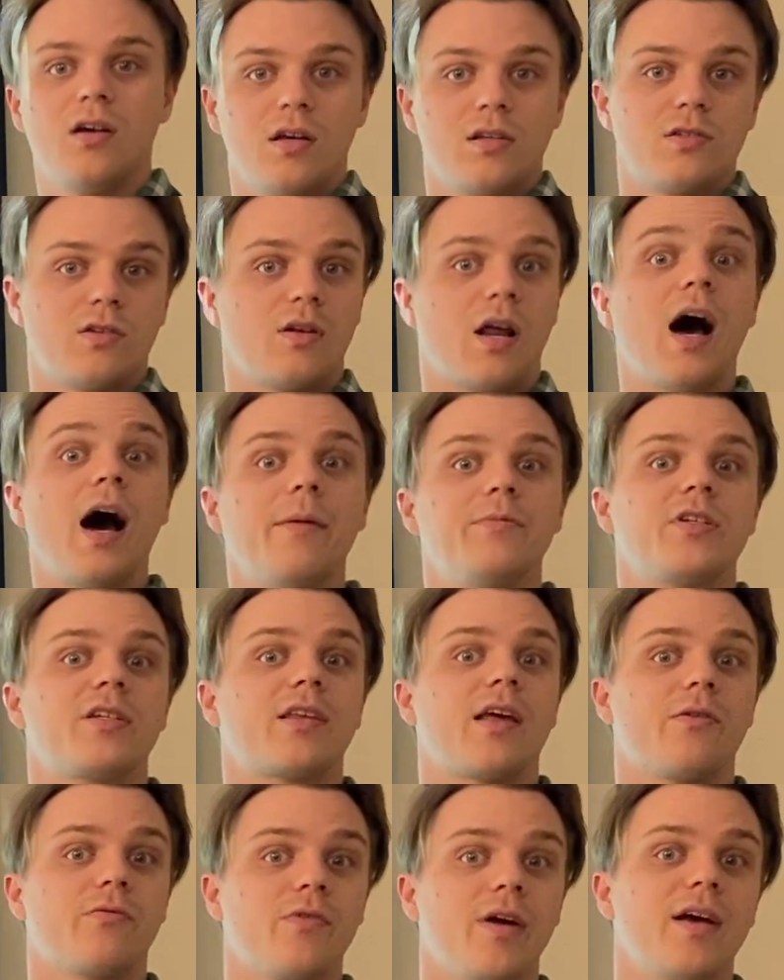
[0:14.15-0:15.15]
So an object
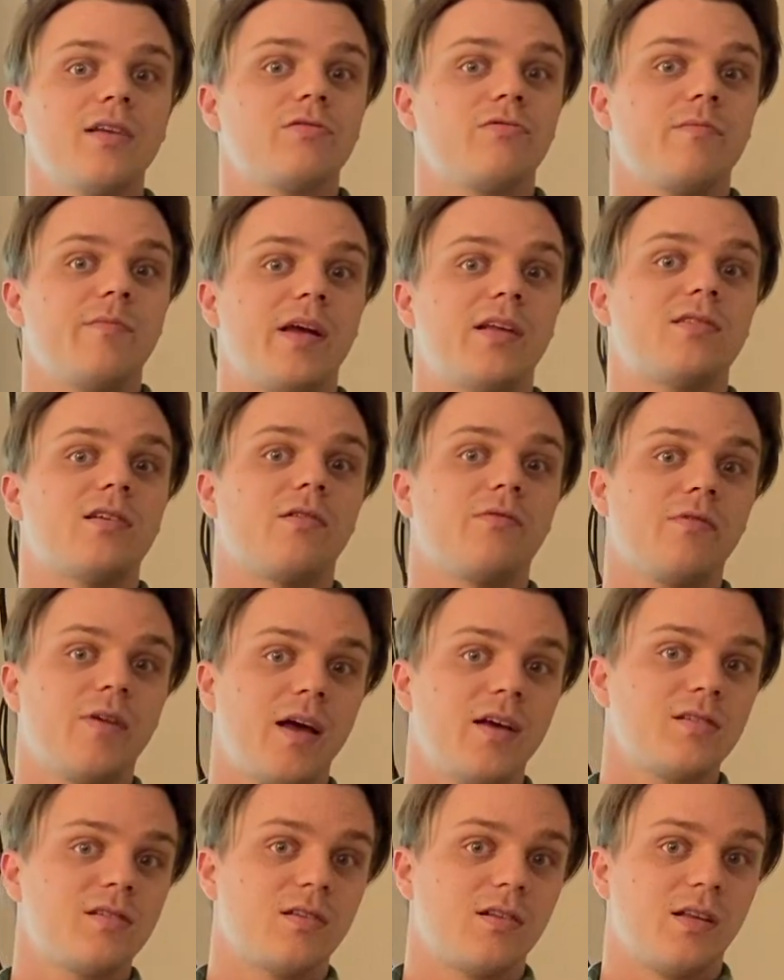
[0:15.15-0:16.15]
at rest remains at
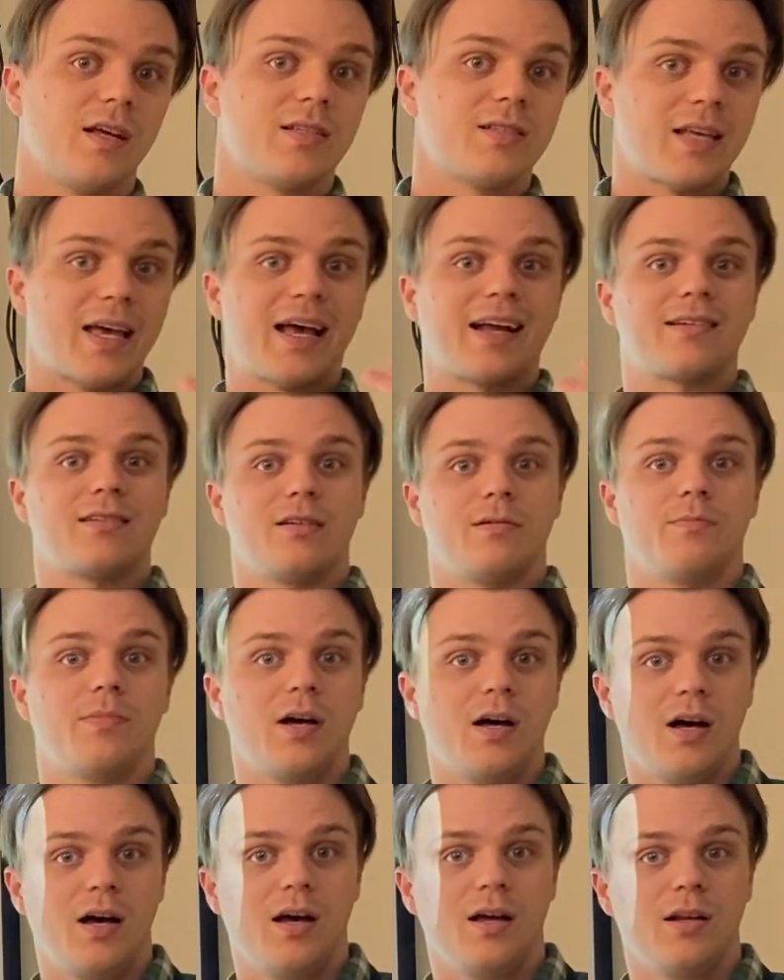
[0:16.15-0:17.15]
rest unless acted
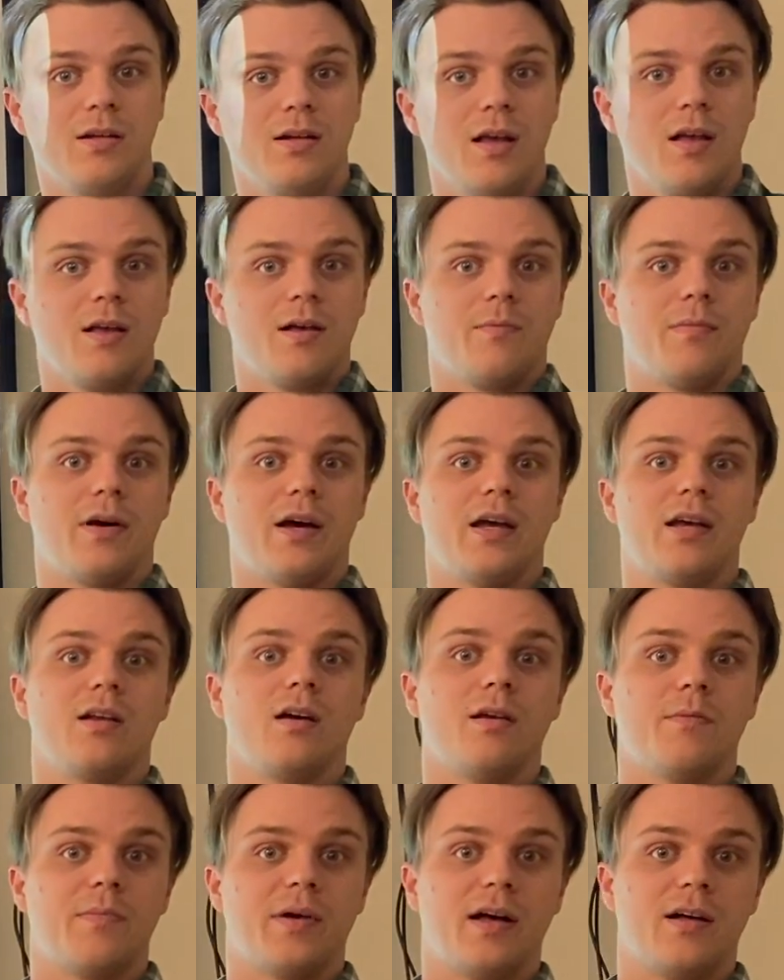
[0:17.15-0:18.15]
upon by an
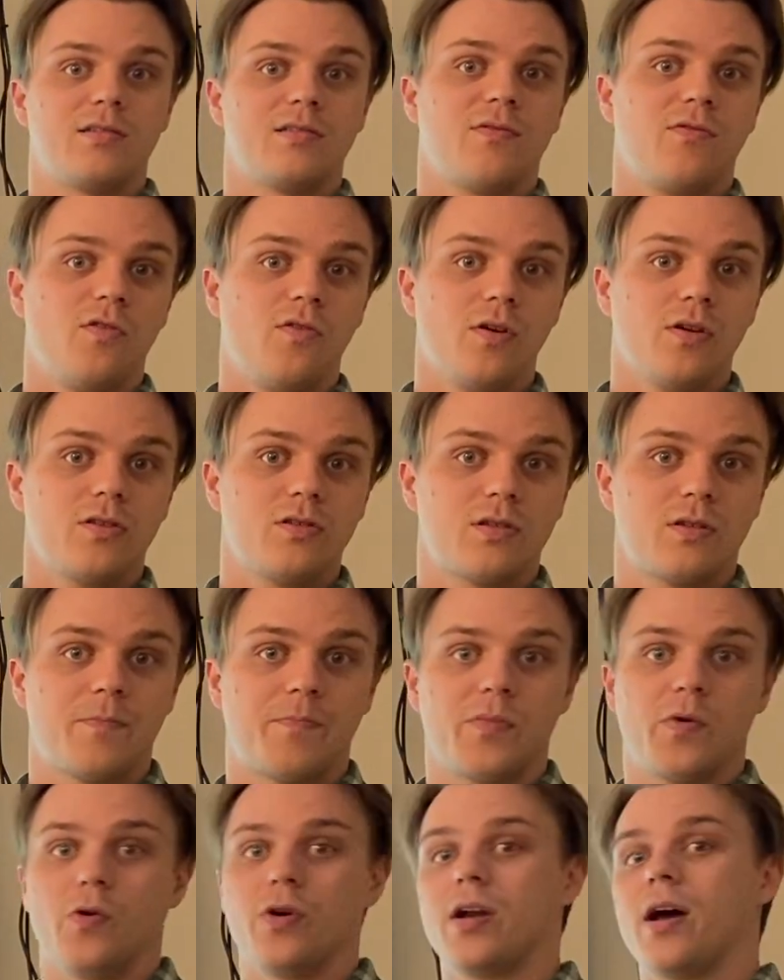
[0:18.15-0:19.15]
unbalanced force,
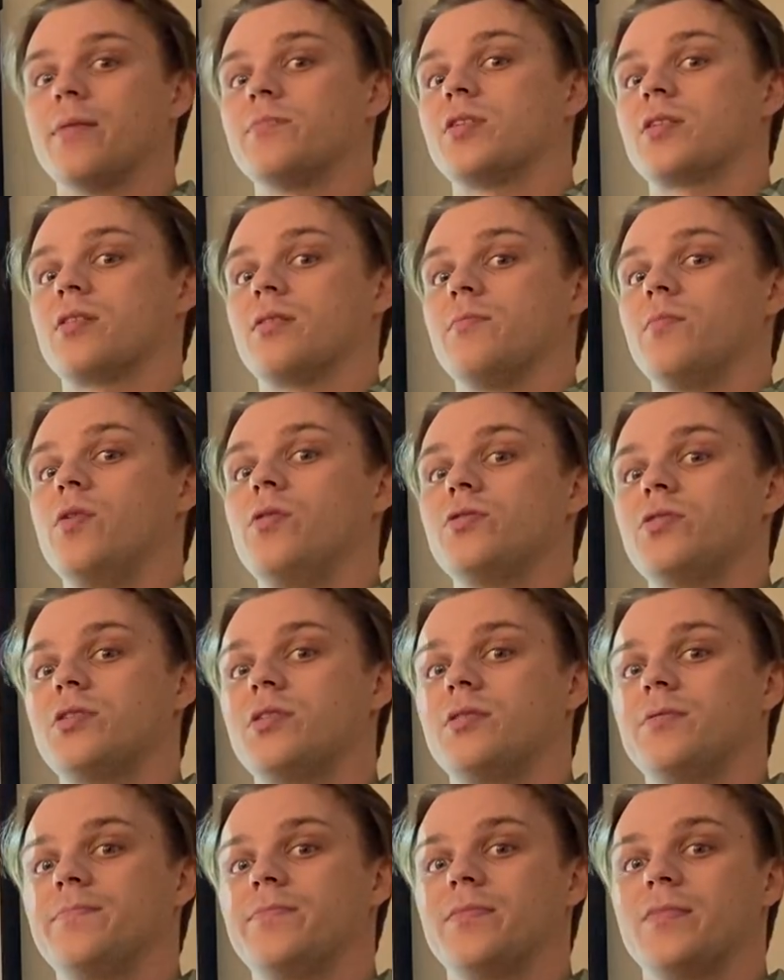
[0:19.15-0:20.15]
or an object in
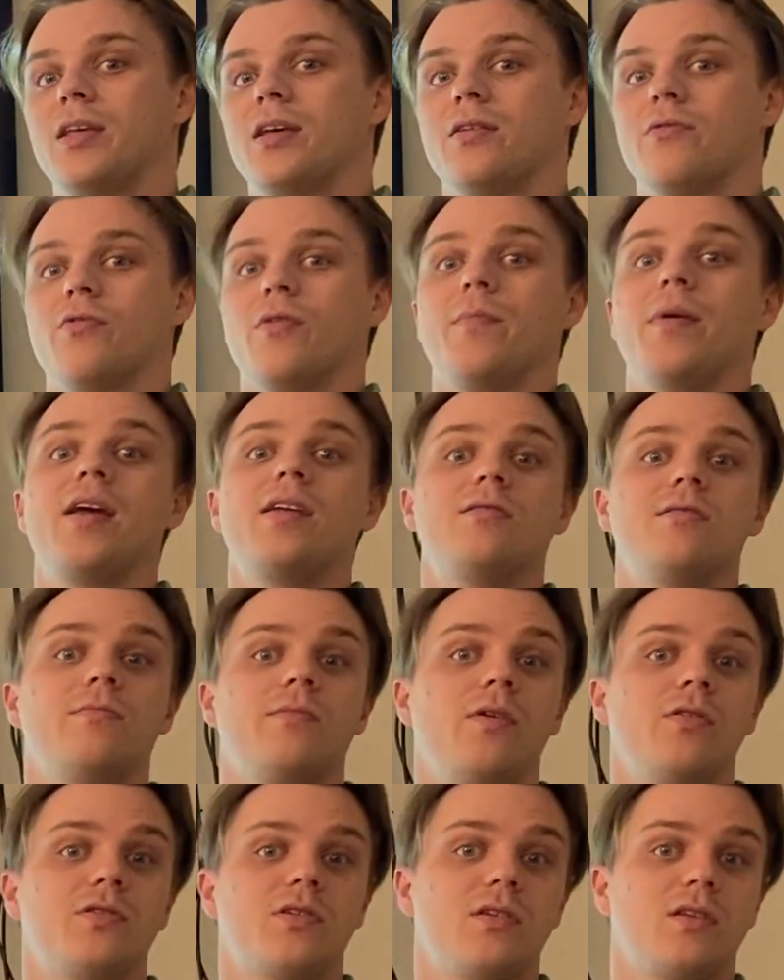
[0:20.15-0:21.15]
motion remains in
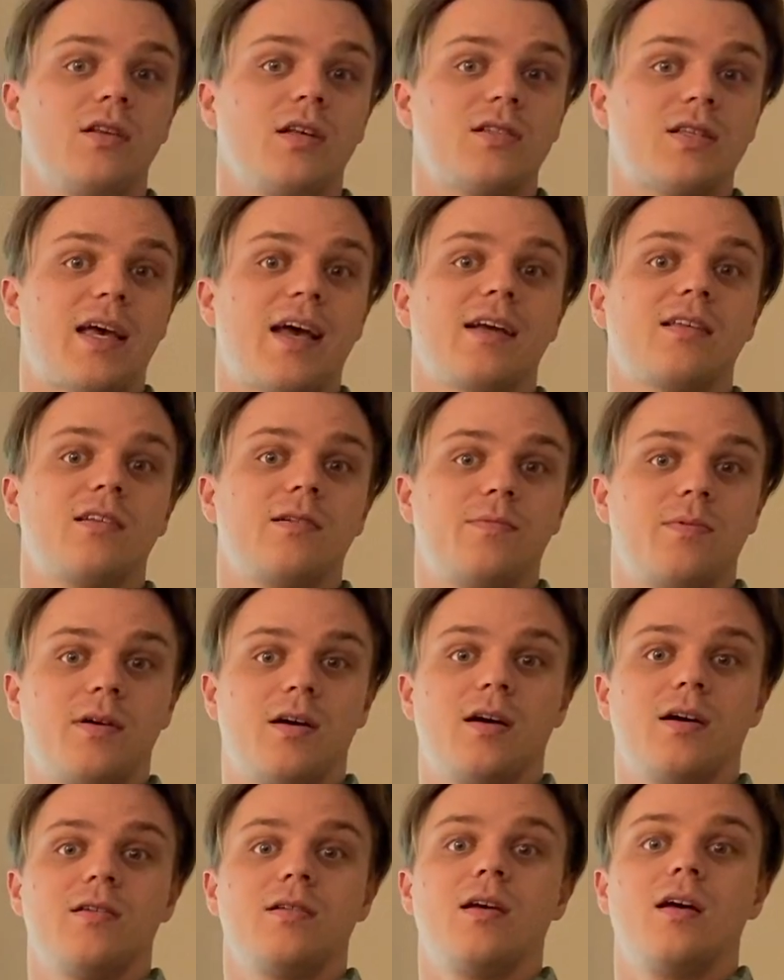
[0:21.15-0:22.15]
motion unless acted
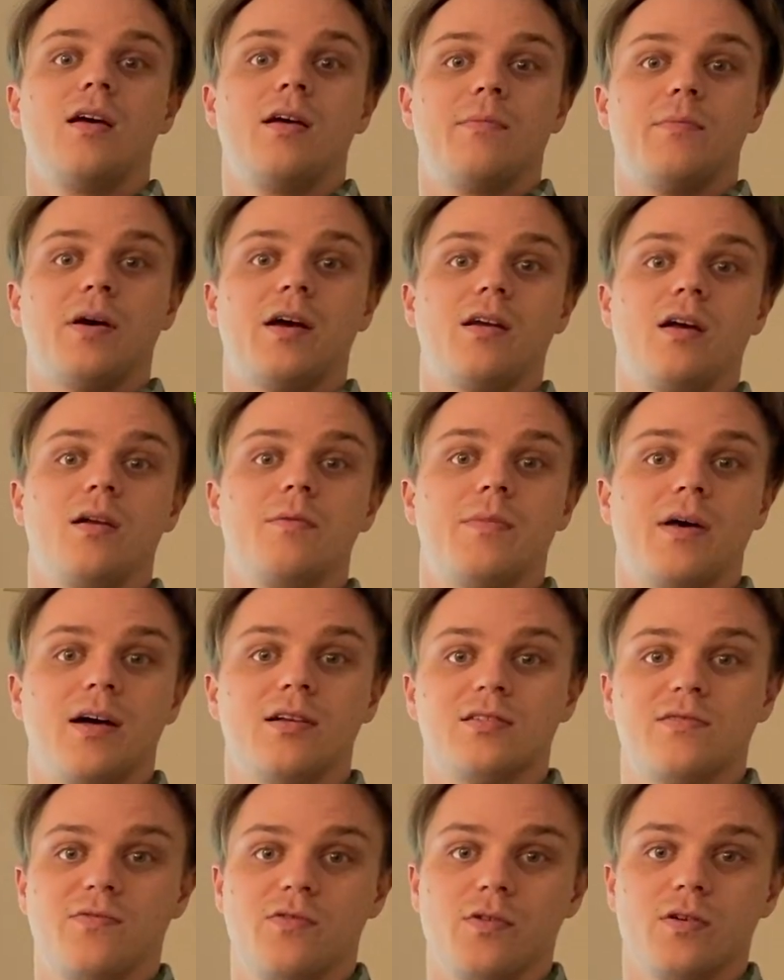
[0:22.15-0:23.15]
upon by an
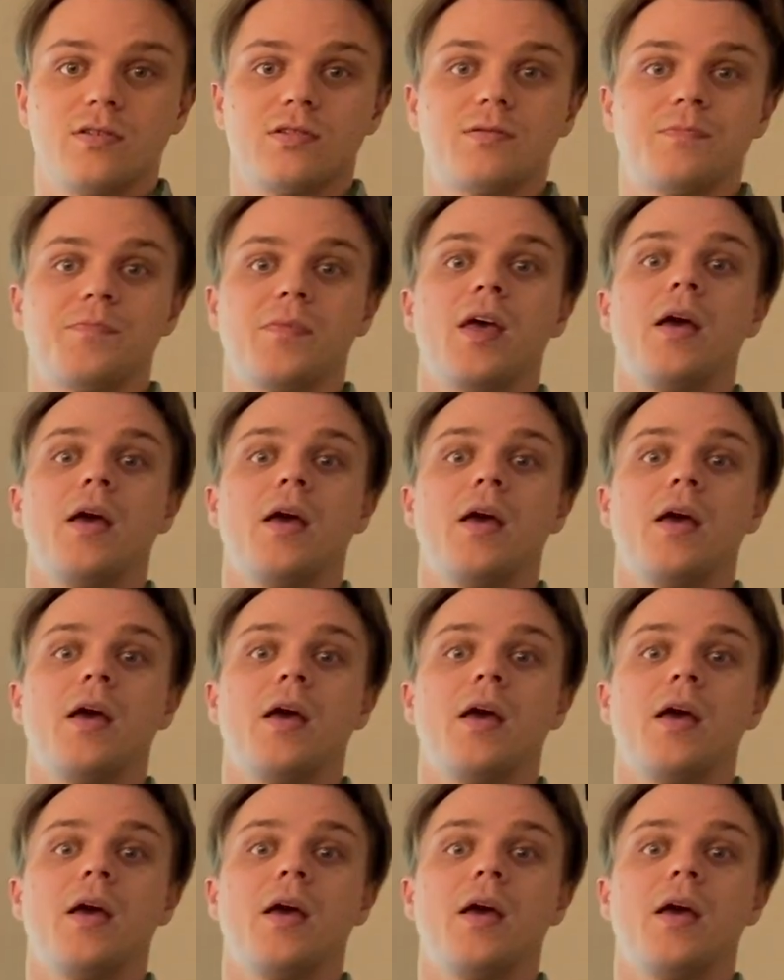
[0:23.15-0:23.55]
unbalanced force.